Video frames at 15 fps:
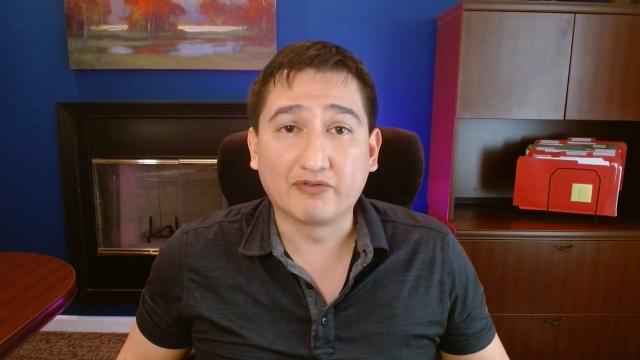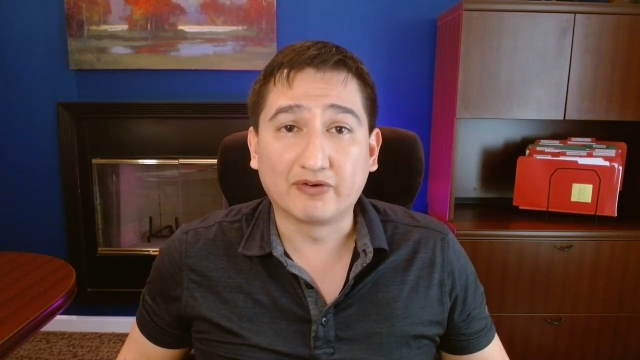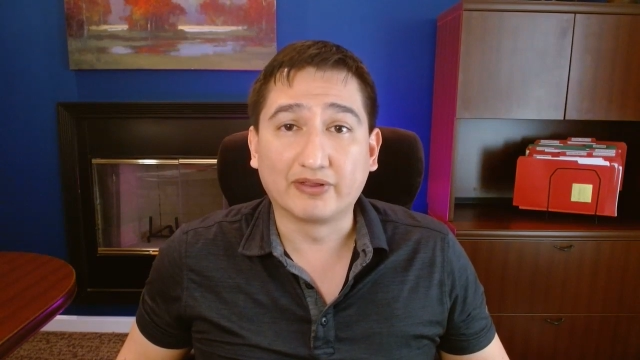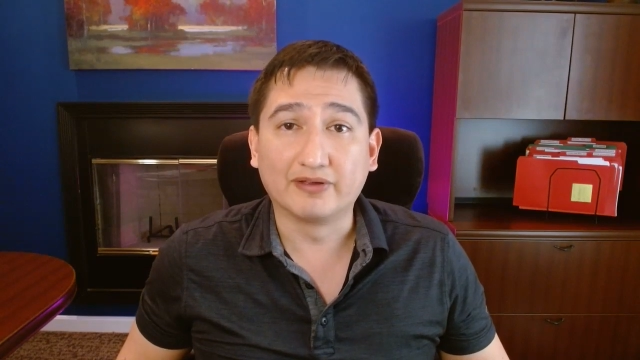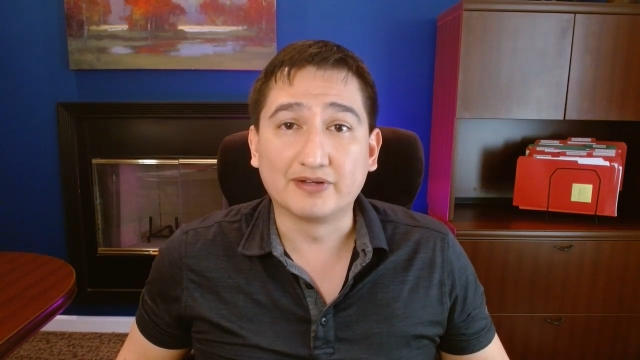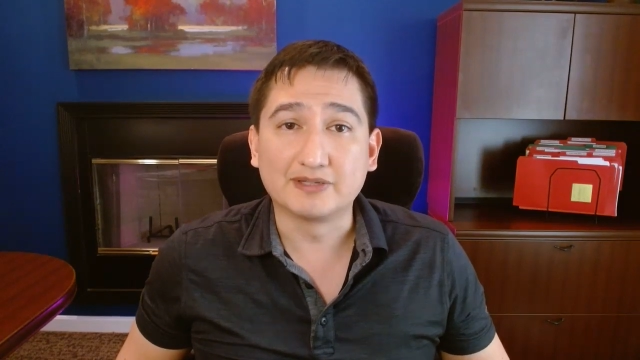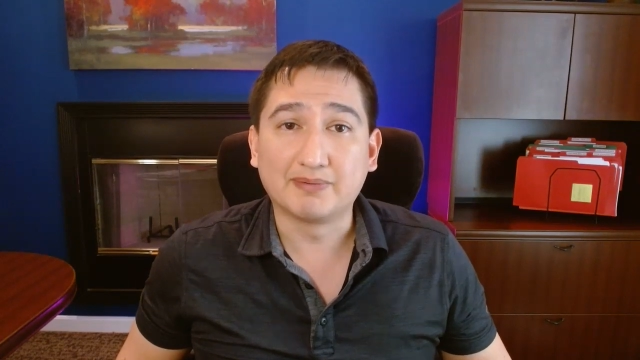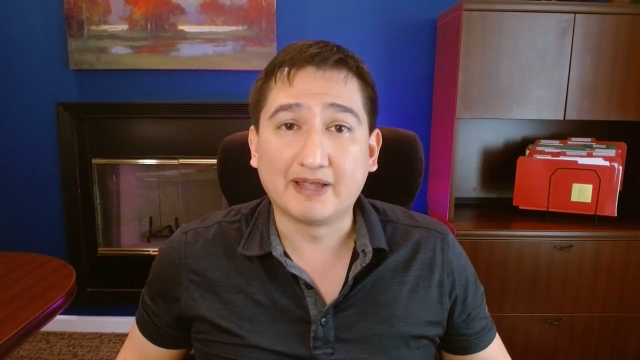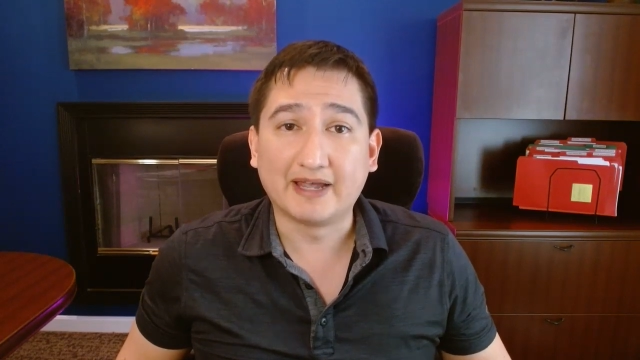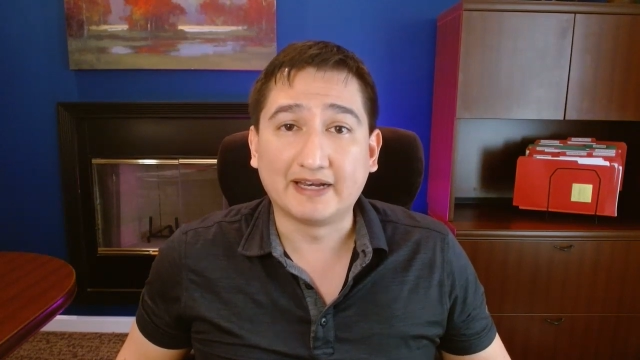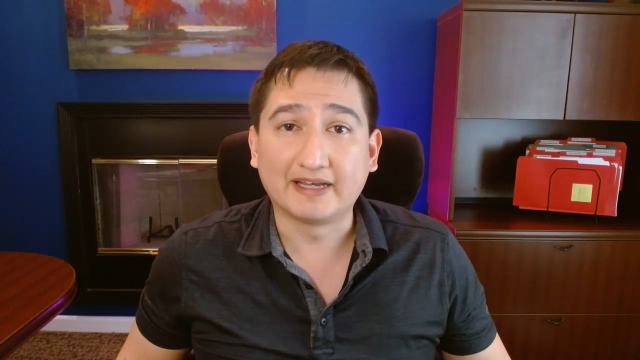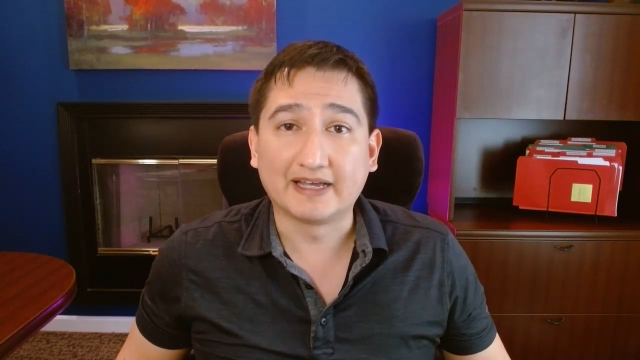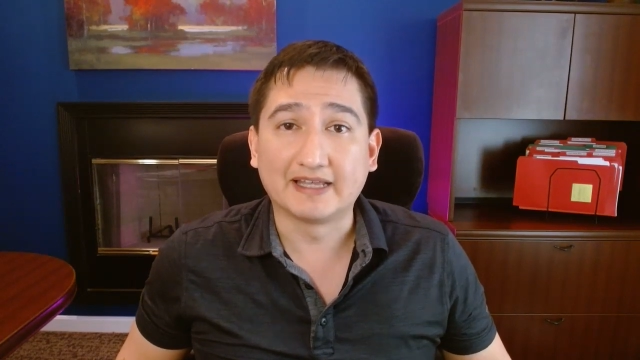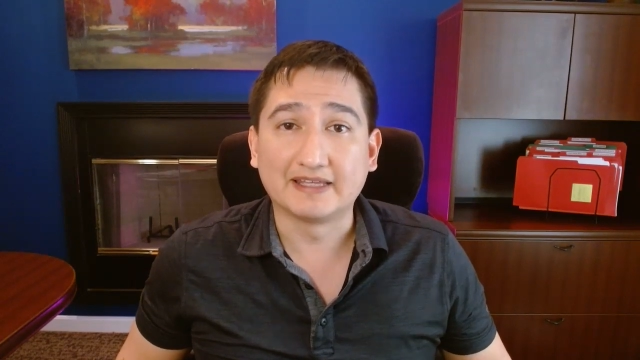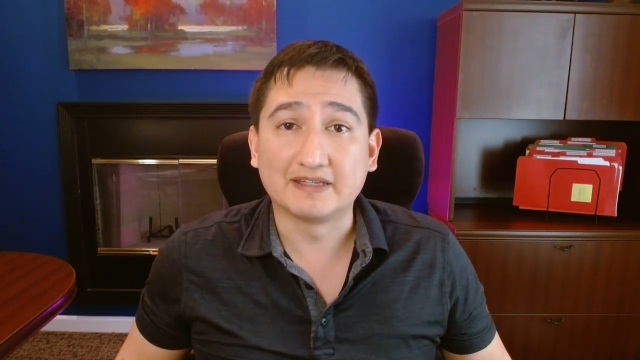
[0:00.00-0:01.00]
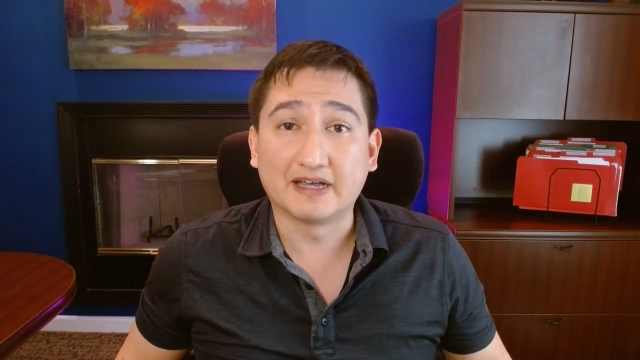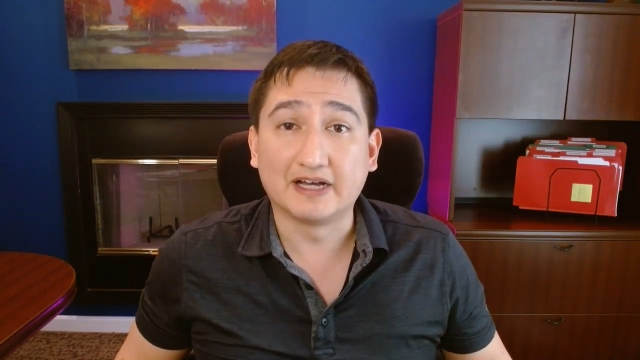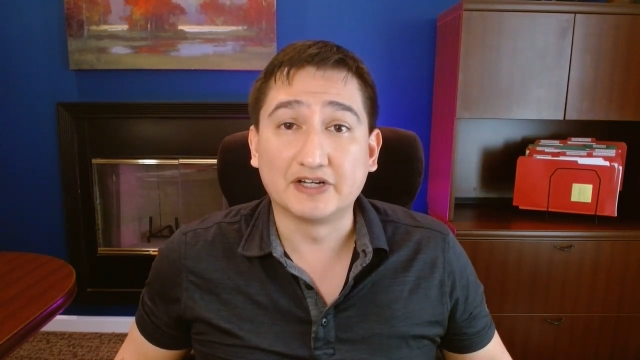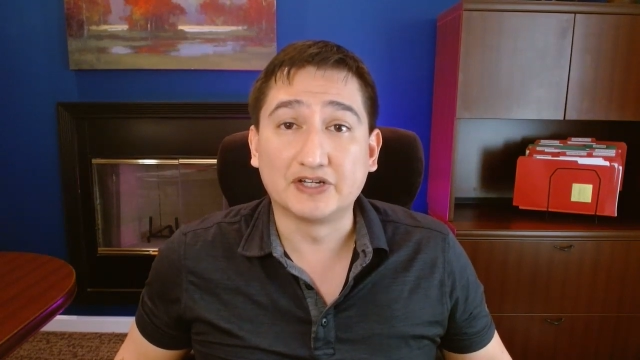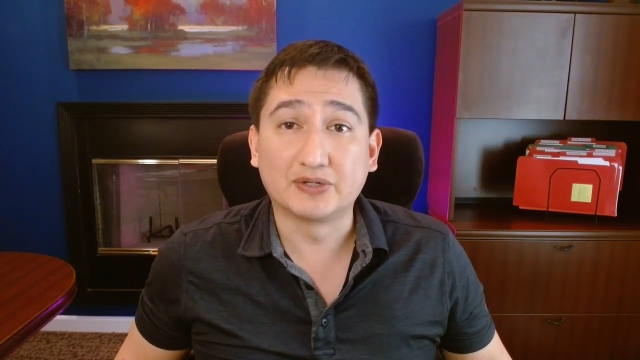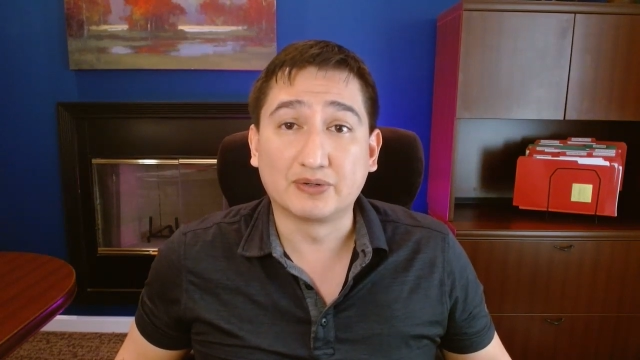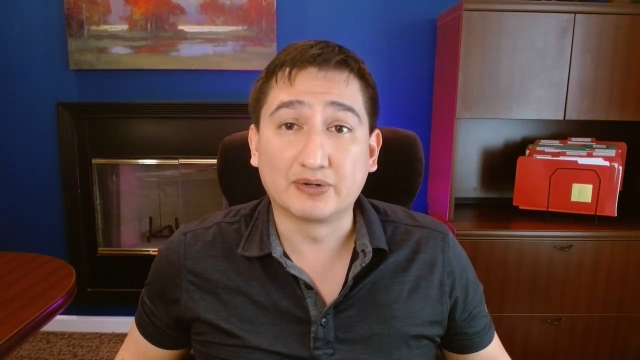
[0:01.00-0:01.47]
for those planning on a
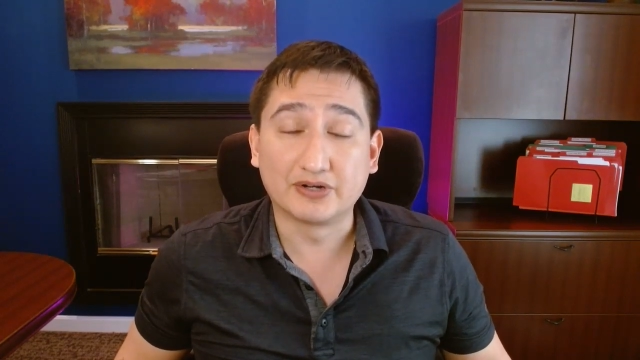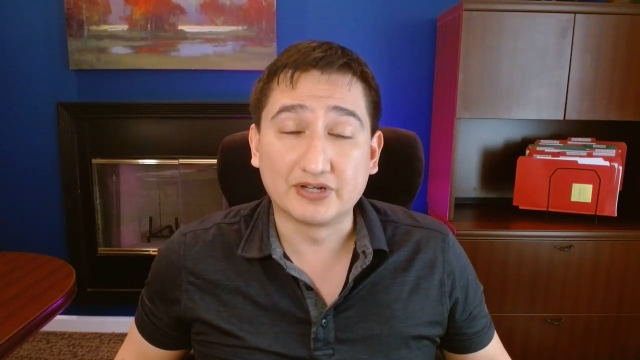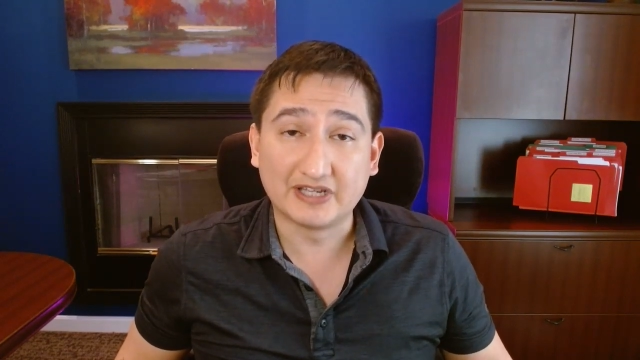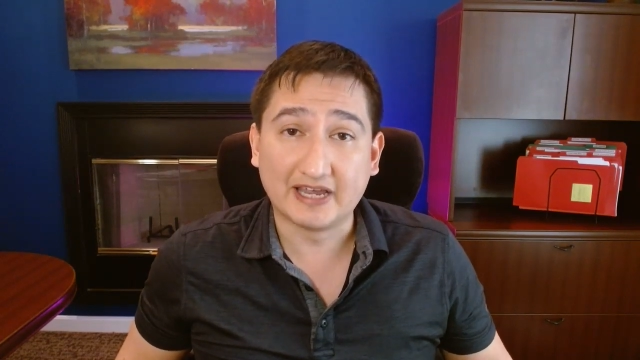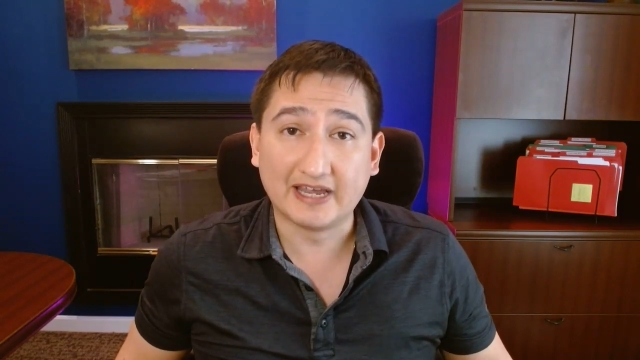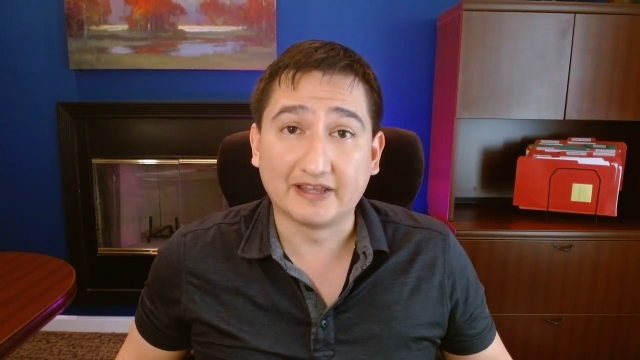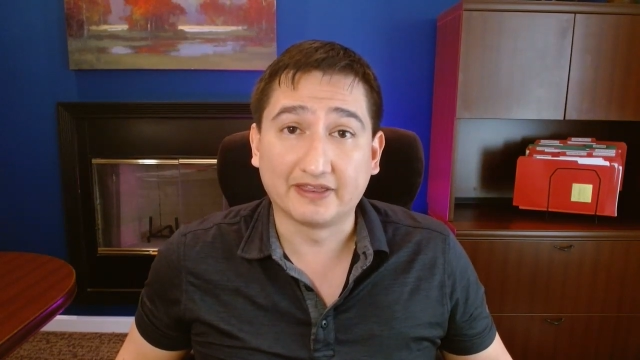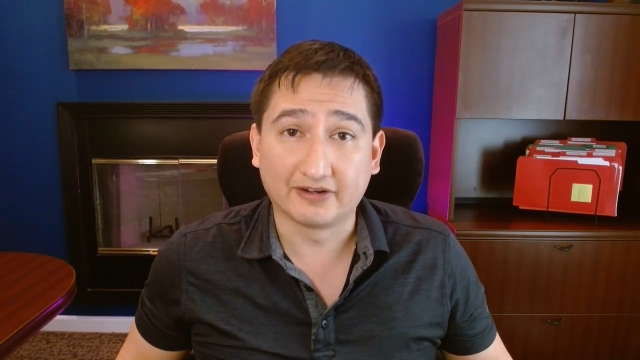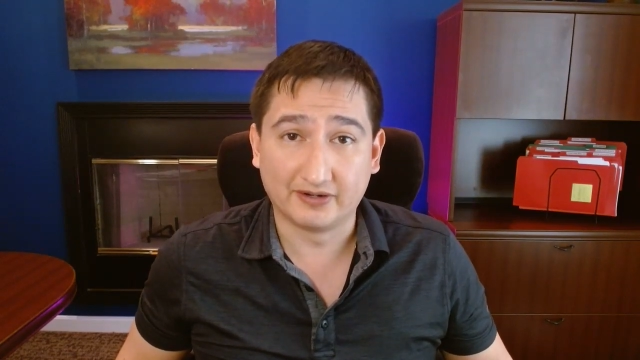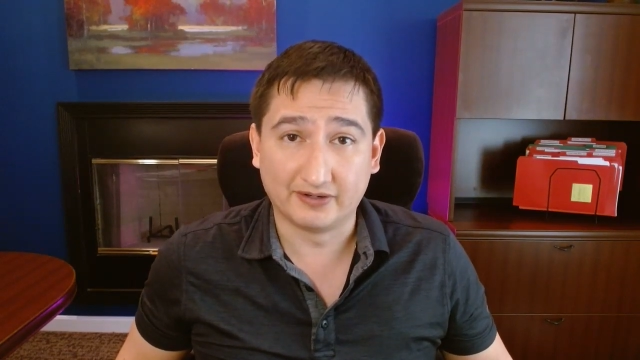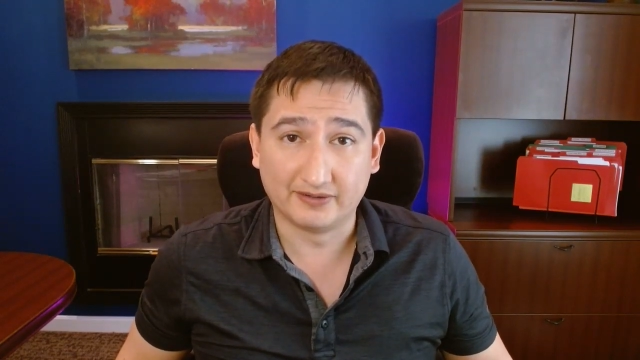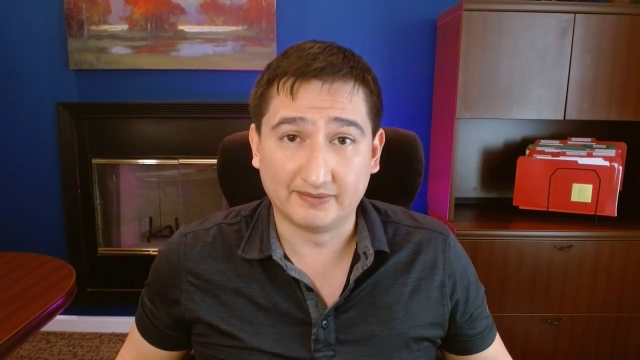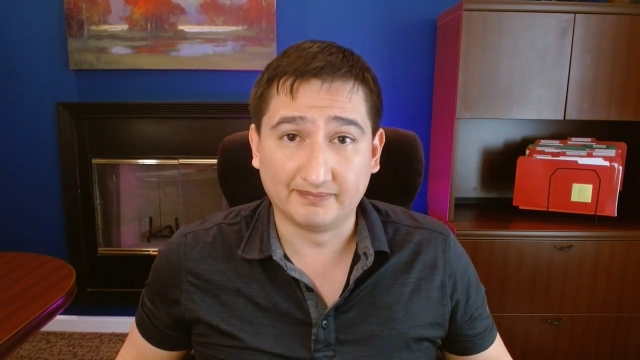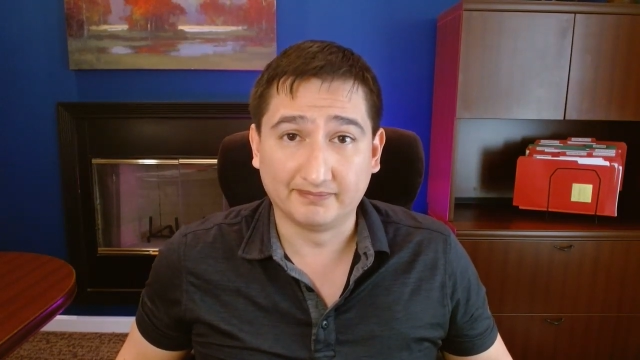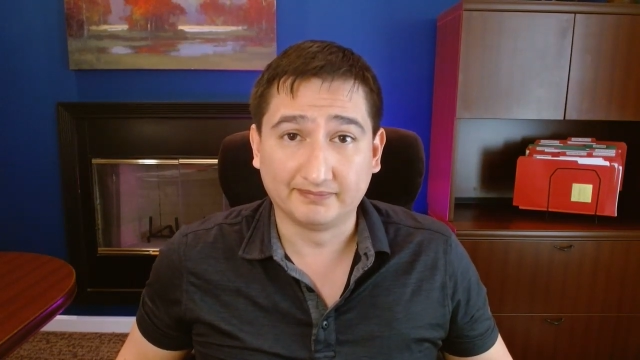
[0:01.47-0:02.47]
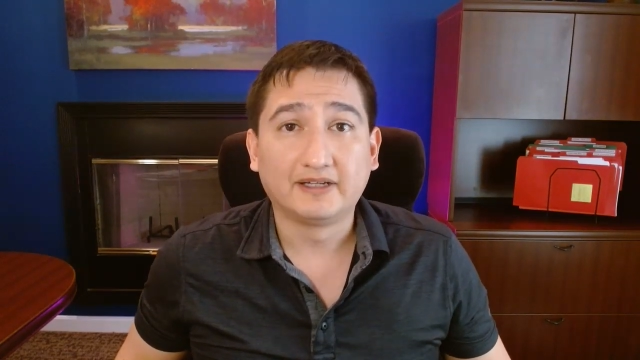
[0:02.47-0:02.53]
shorter stay in their home.